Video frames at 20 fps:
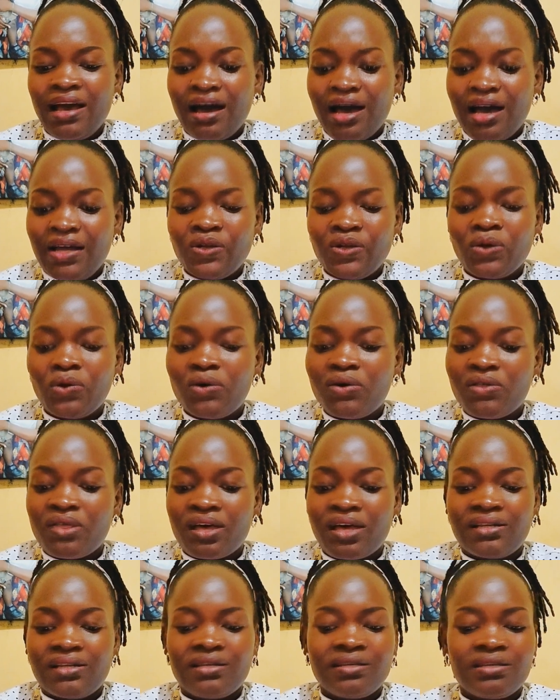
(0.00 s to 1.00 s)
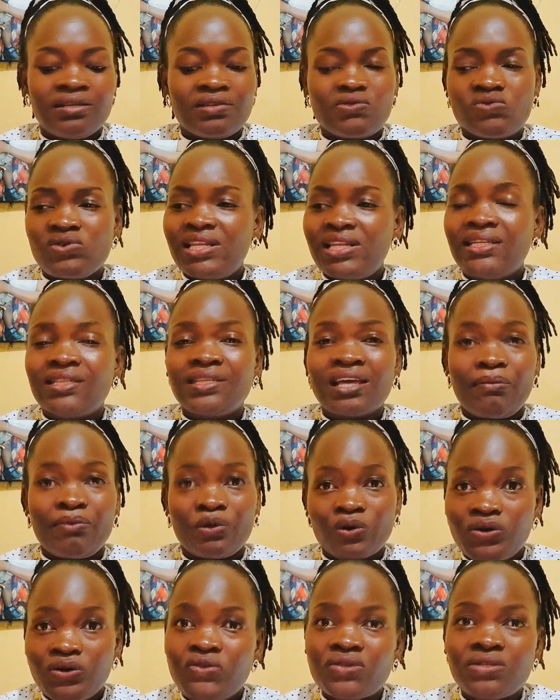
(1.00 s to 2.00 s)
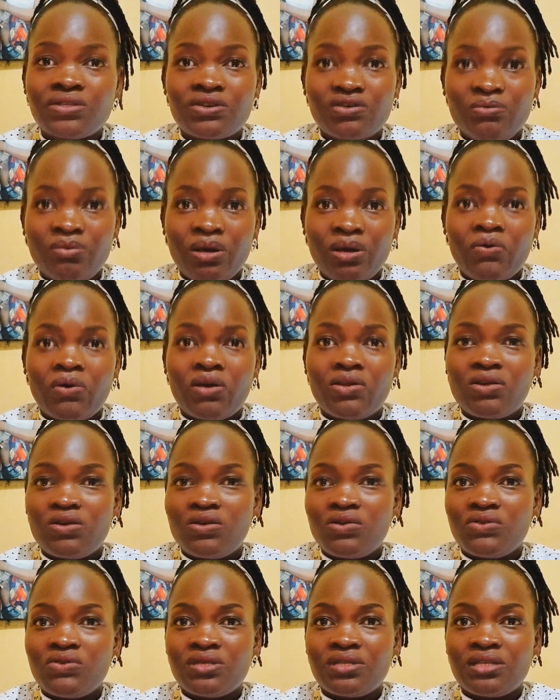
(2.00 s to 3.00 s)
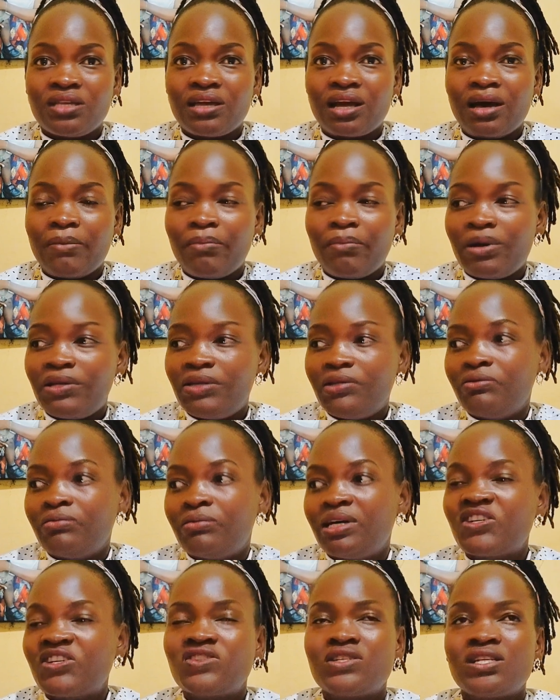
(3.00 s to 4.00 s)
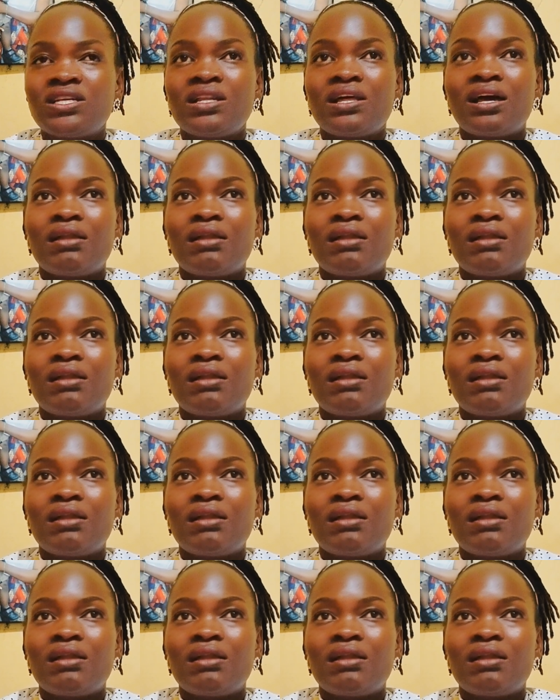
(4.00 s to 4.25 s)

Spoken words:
and all that. It is really time consuming when you're using a manual machine,